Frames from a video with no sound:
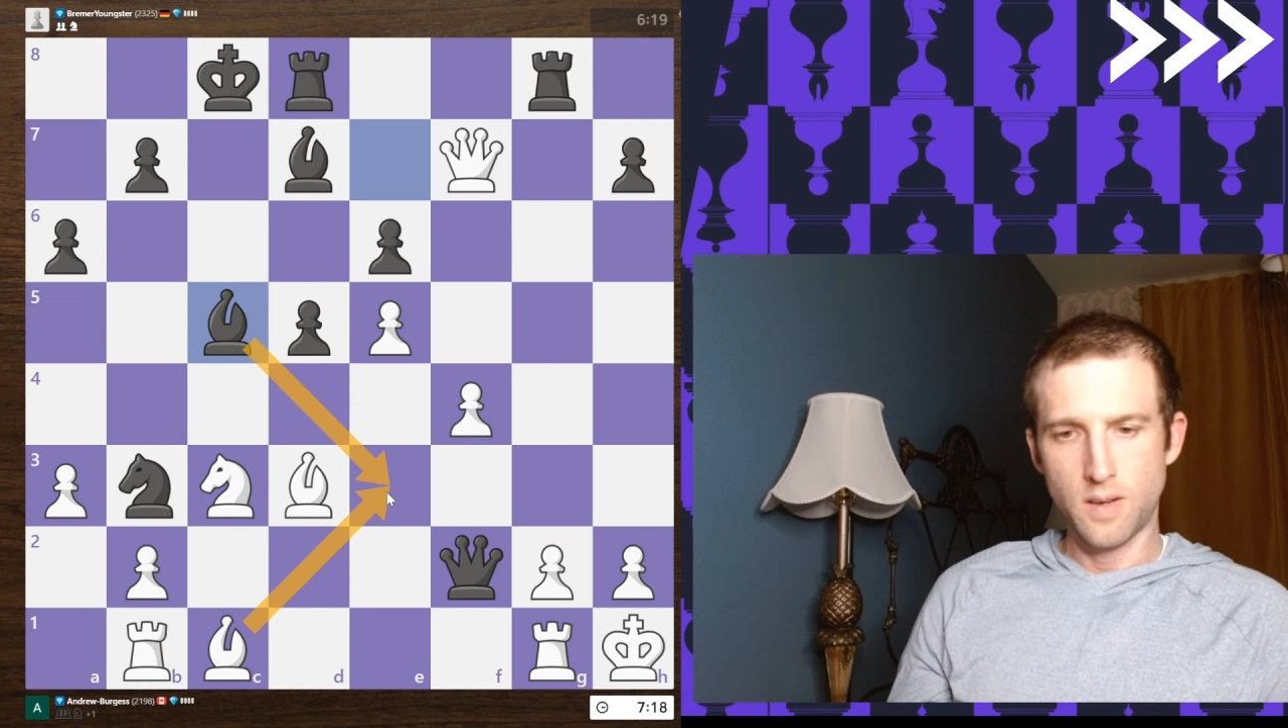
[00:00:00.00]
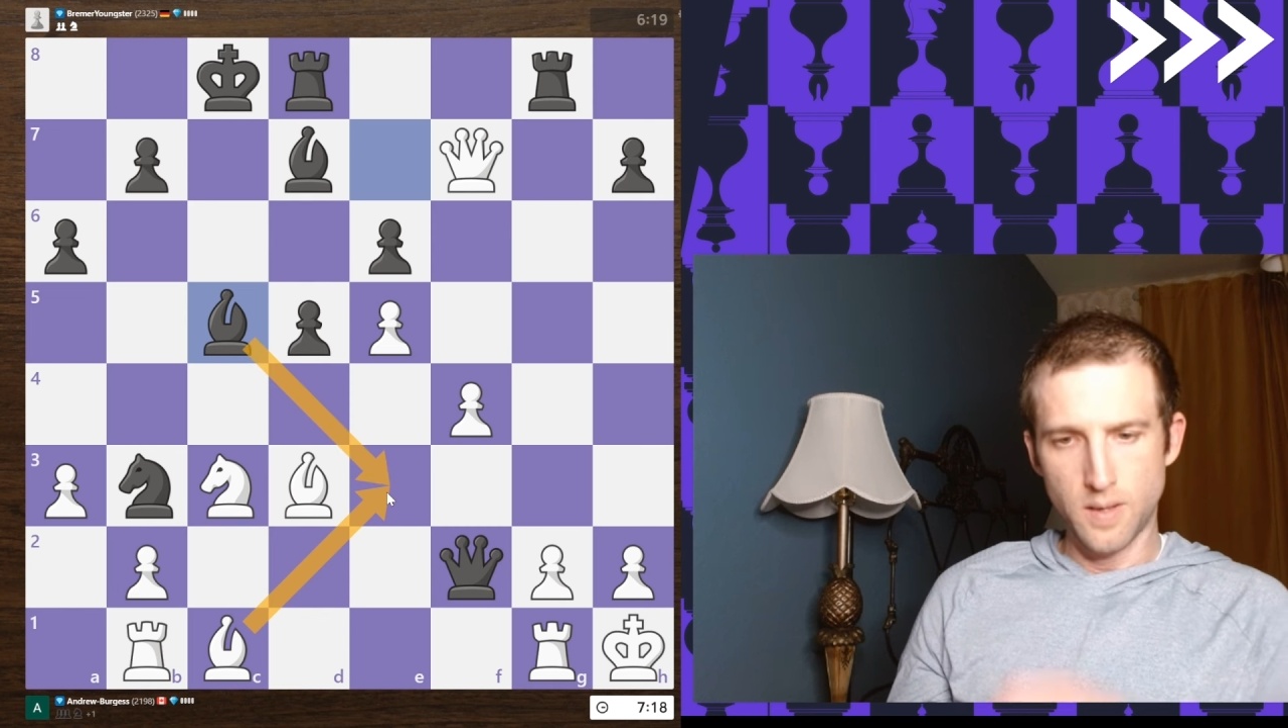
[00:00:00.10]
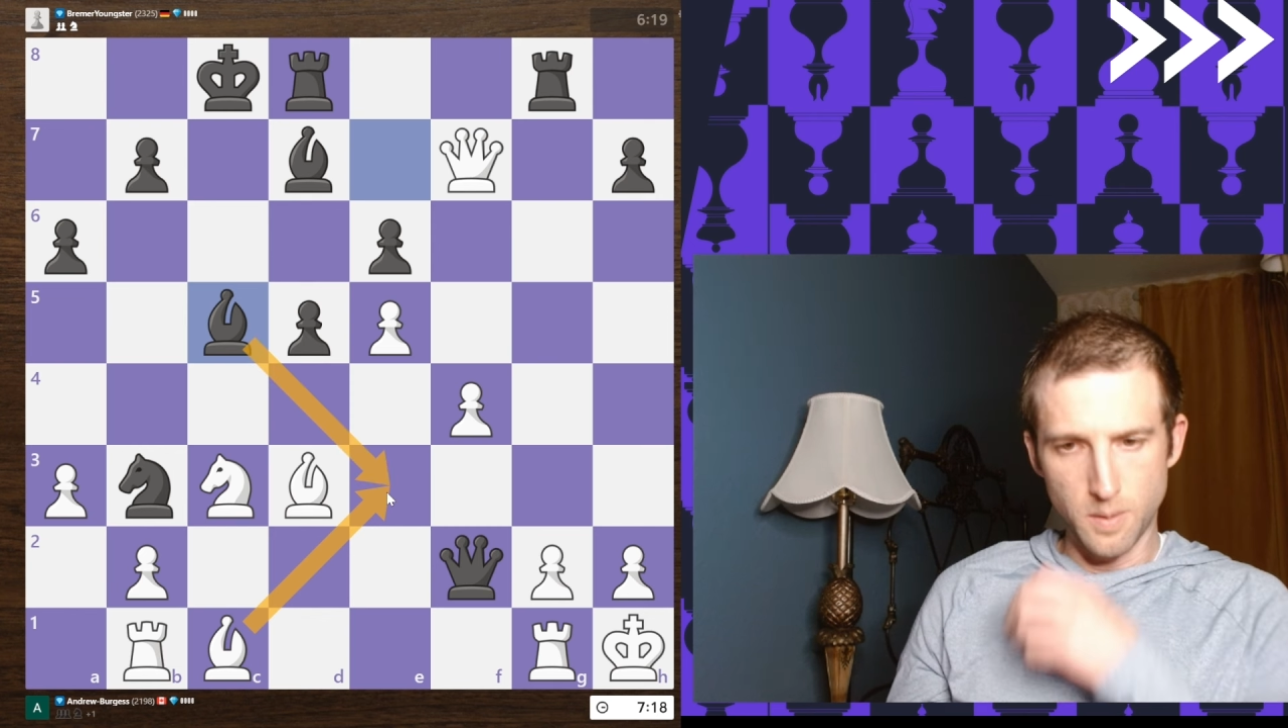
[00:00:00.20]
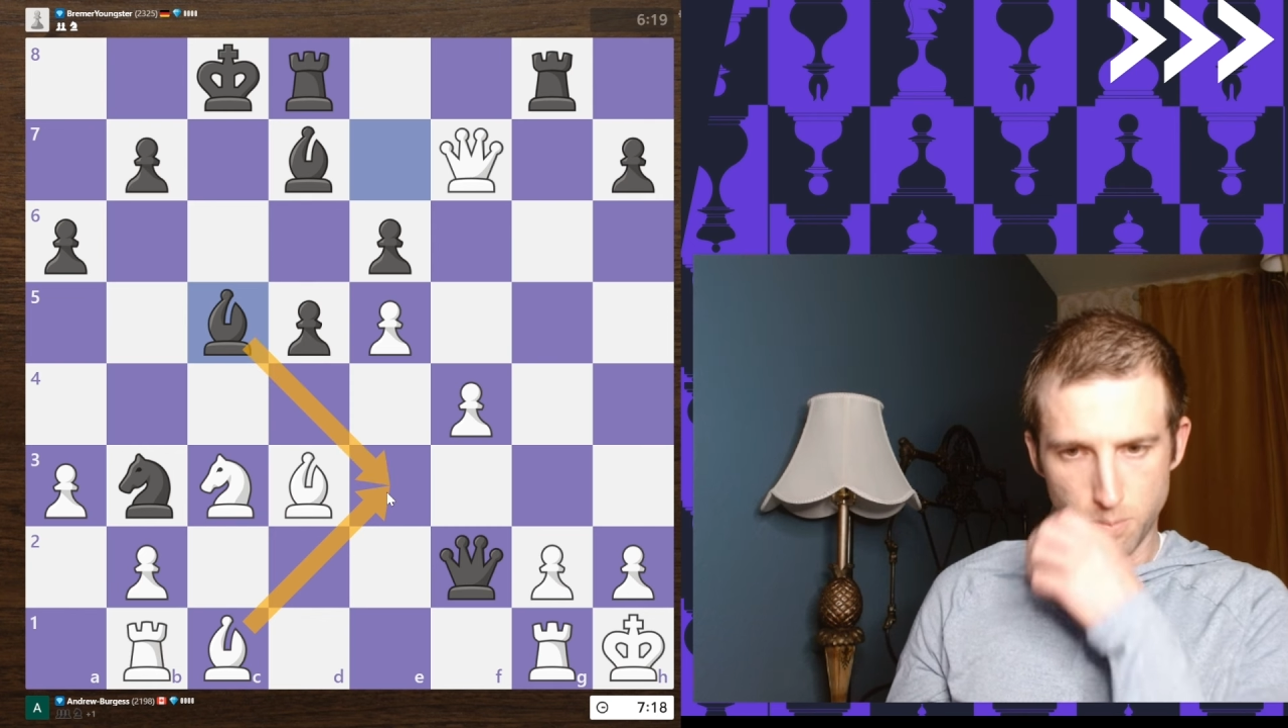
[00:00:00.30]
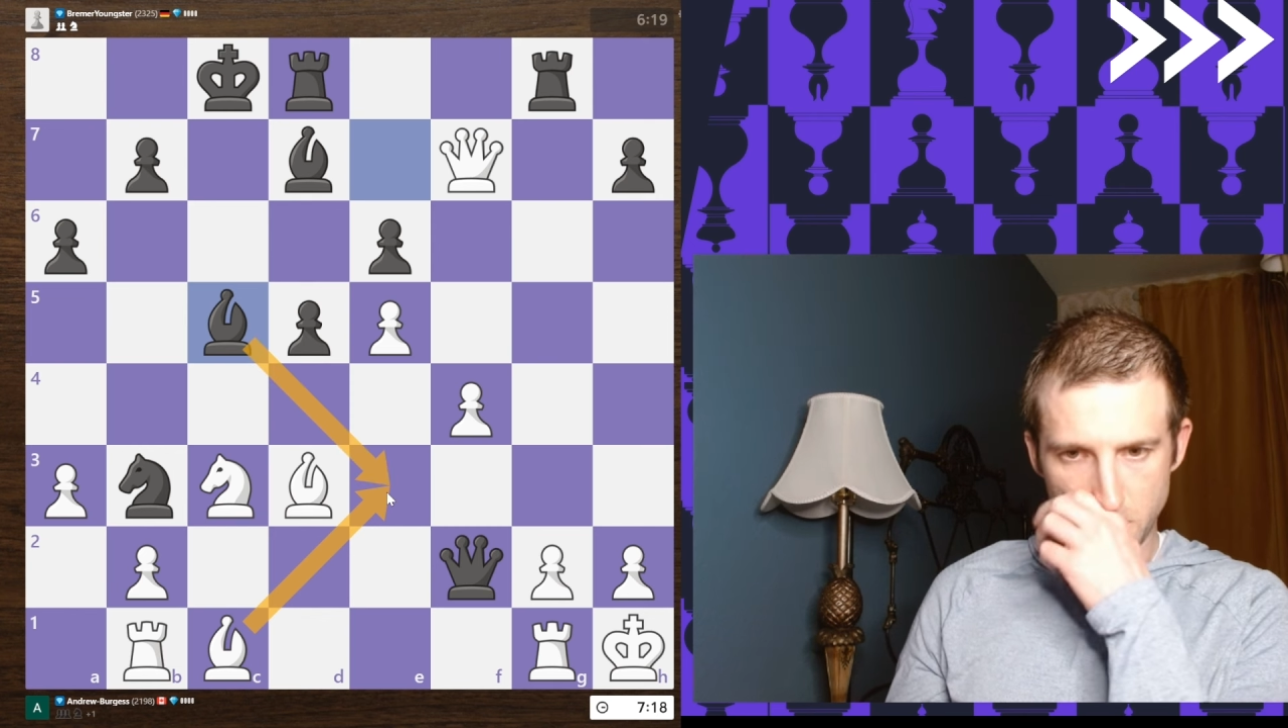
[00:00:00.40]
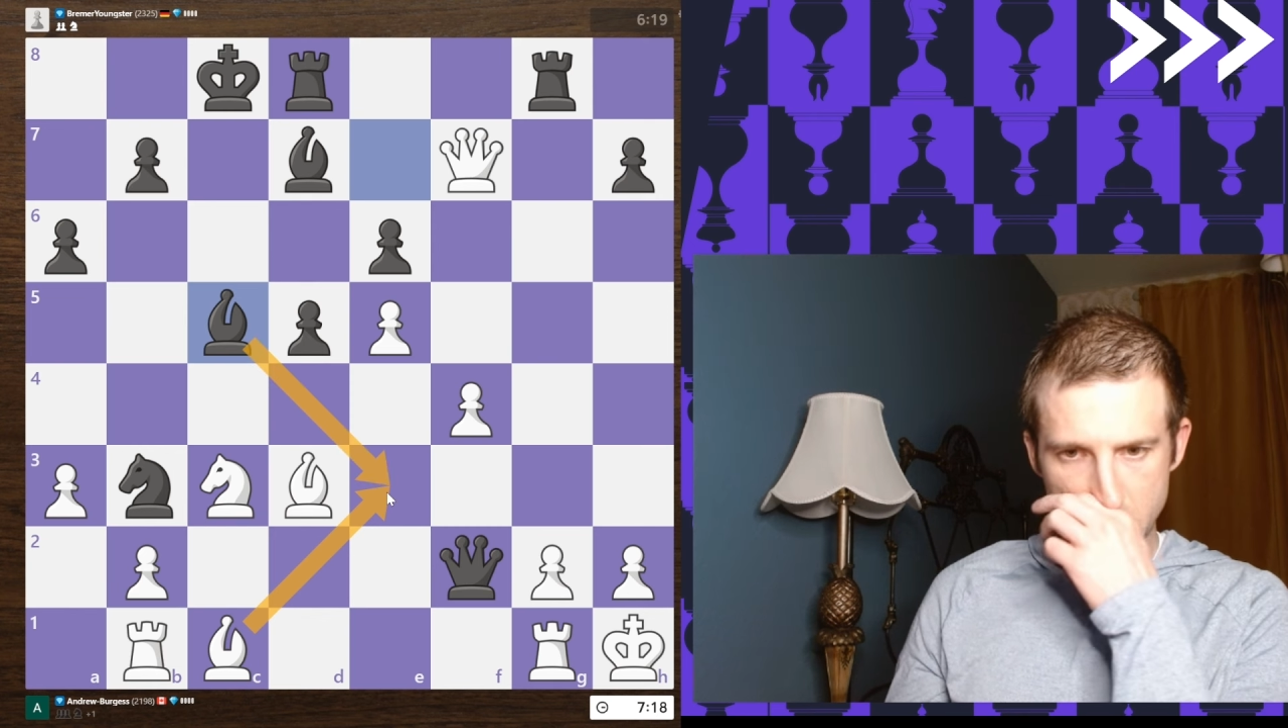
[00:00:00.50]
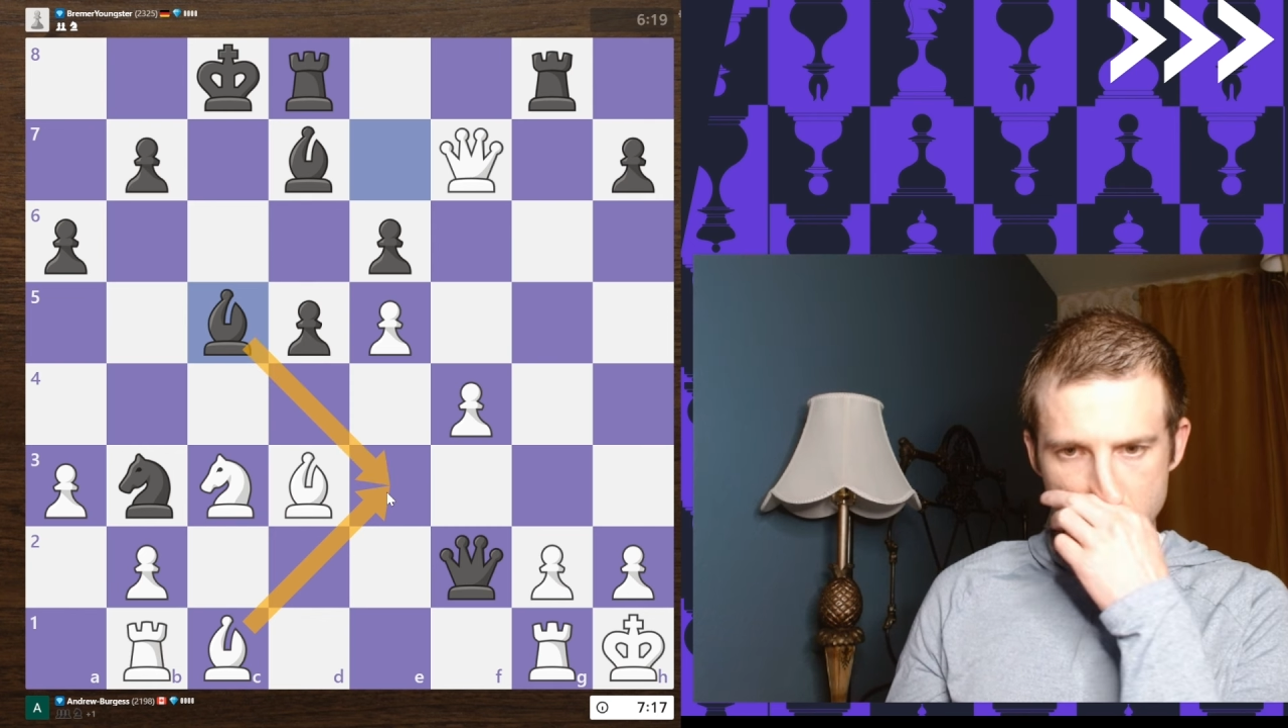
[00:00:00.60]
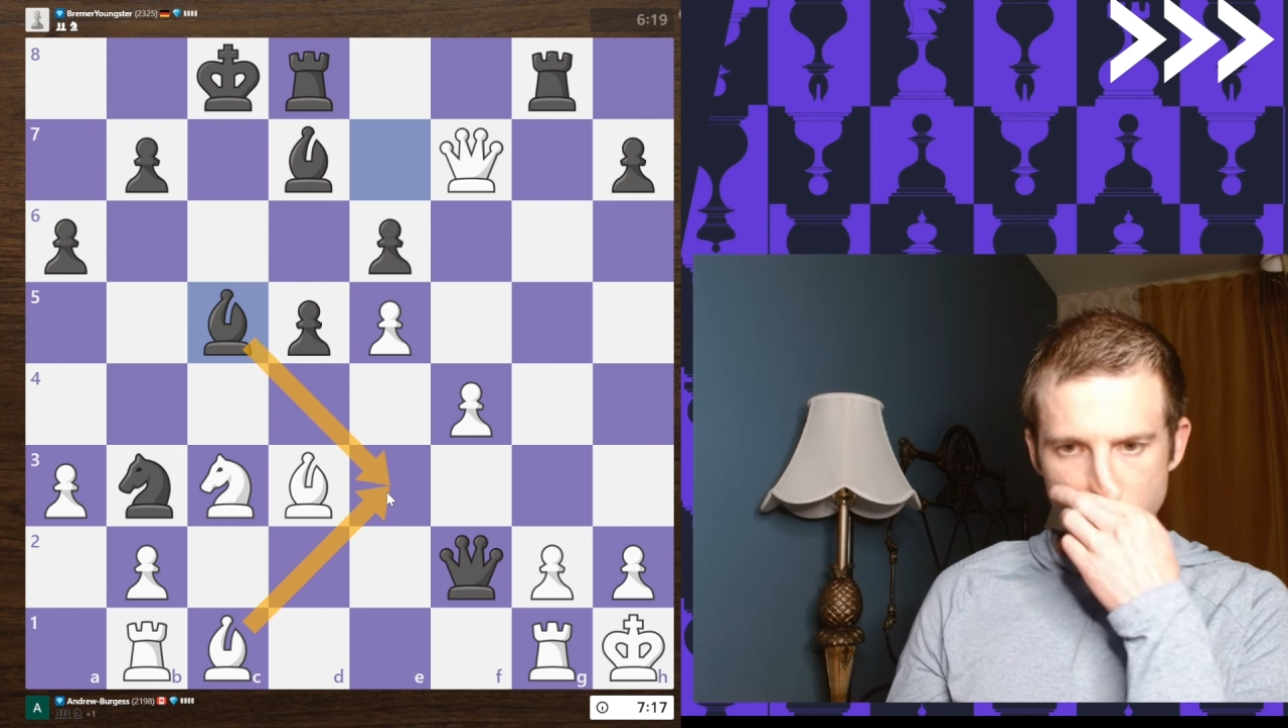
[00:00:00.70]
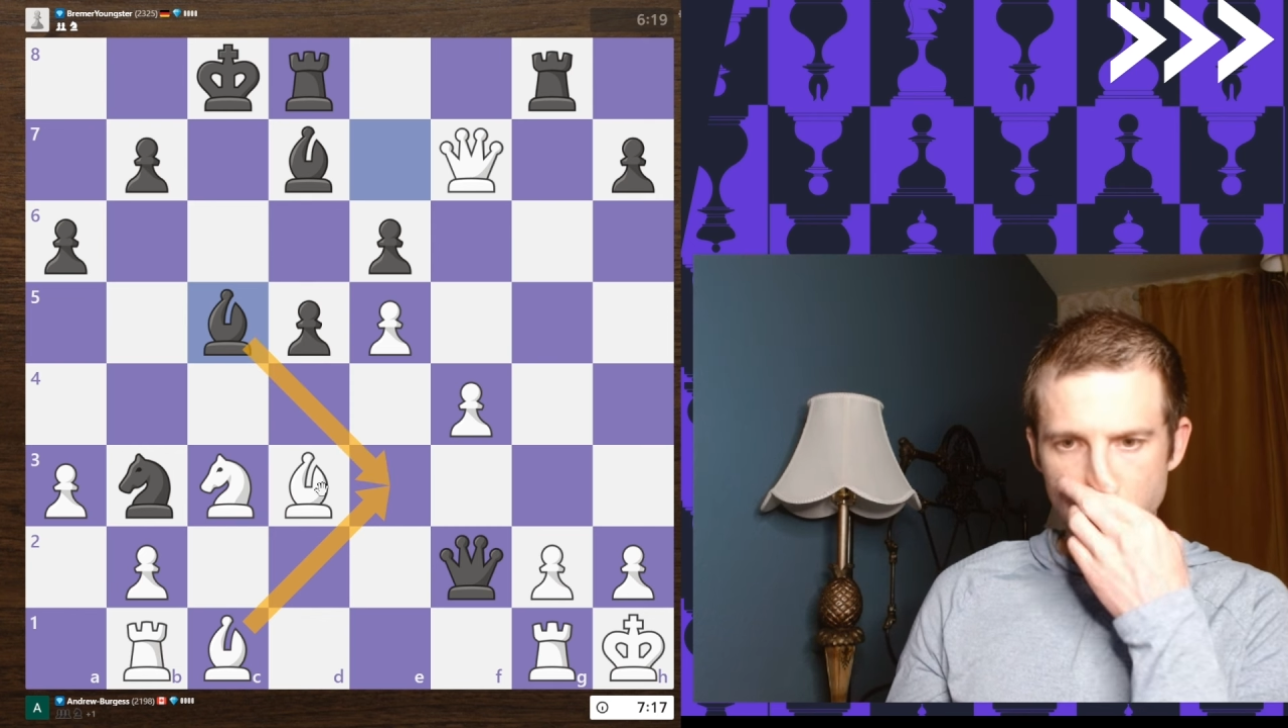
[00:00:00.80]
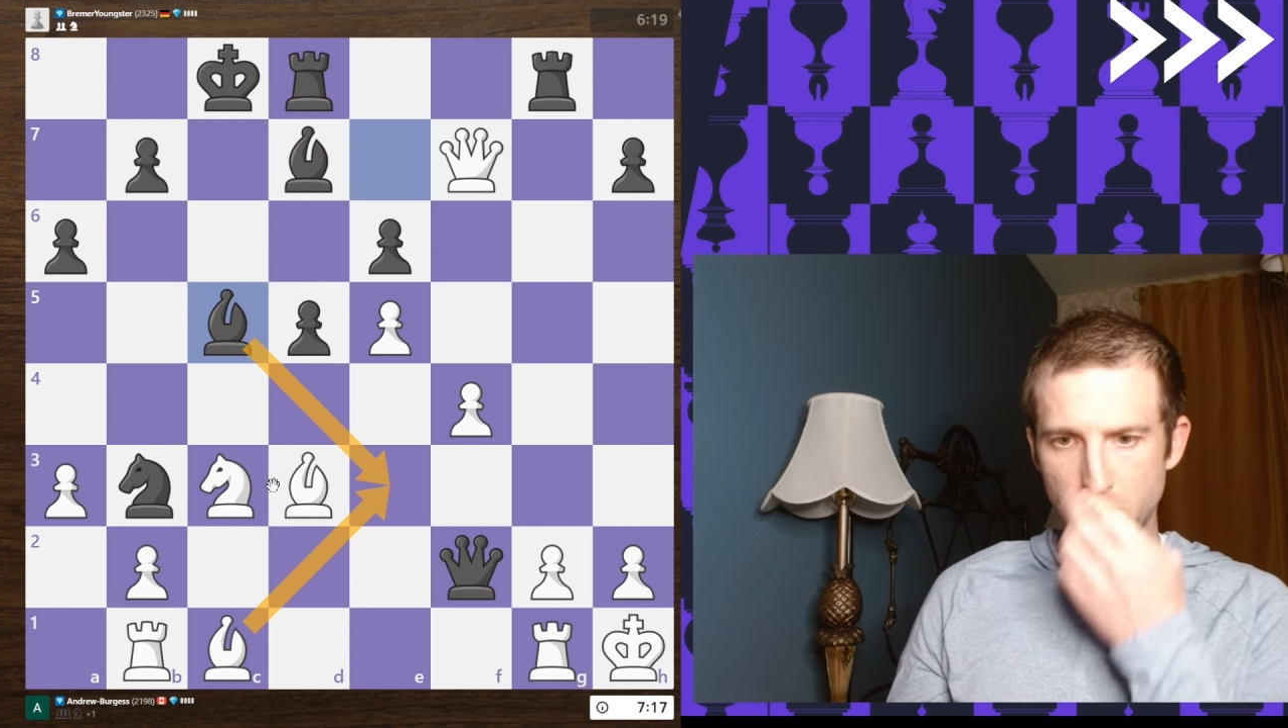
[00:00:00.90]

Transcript: to the bishop.